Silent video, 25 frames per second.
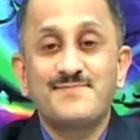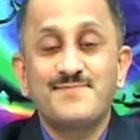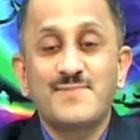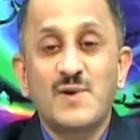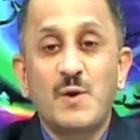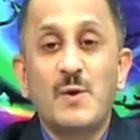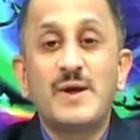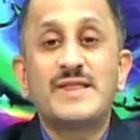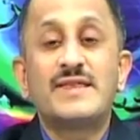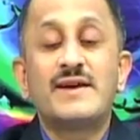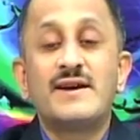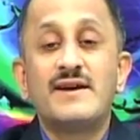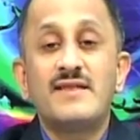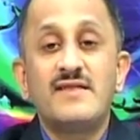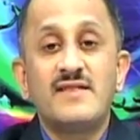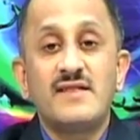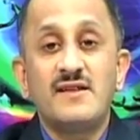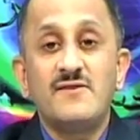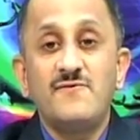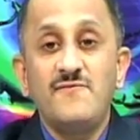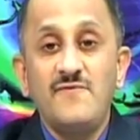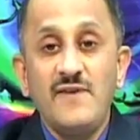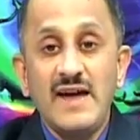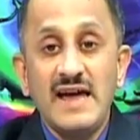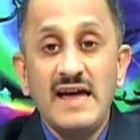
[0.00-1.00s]
whether it is
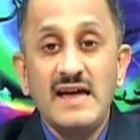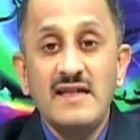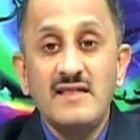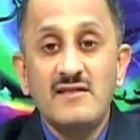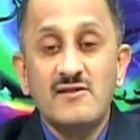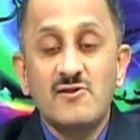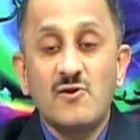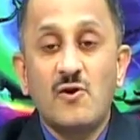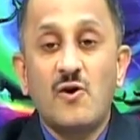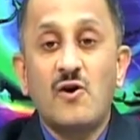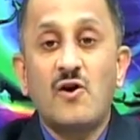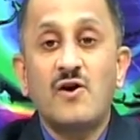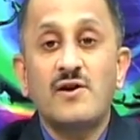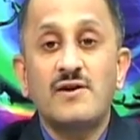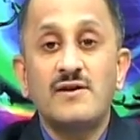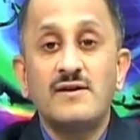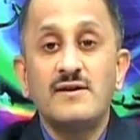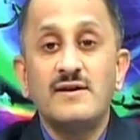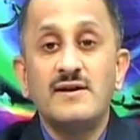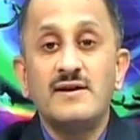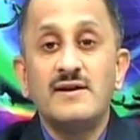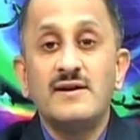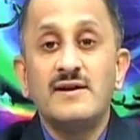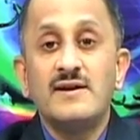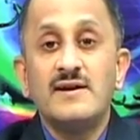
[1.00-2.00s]
in phase or
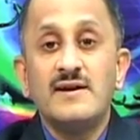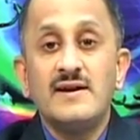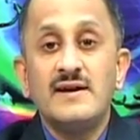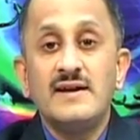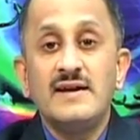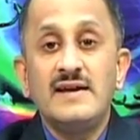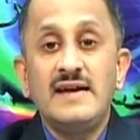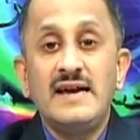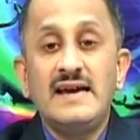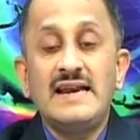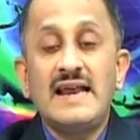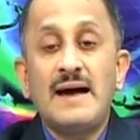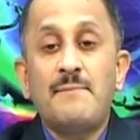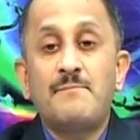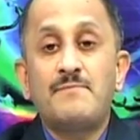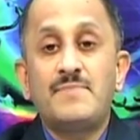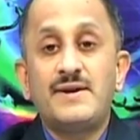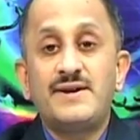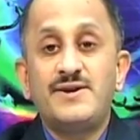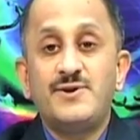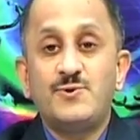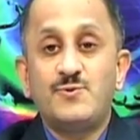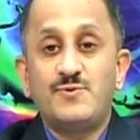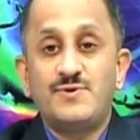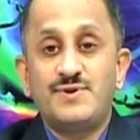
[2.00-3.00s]
in
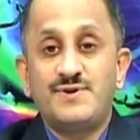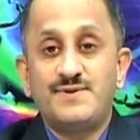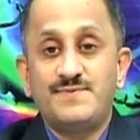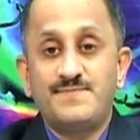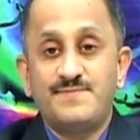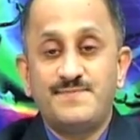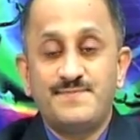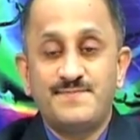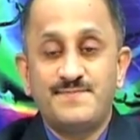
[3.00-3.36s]
amplitude.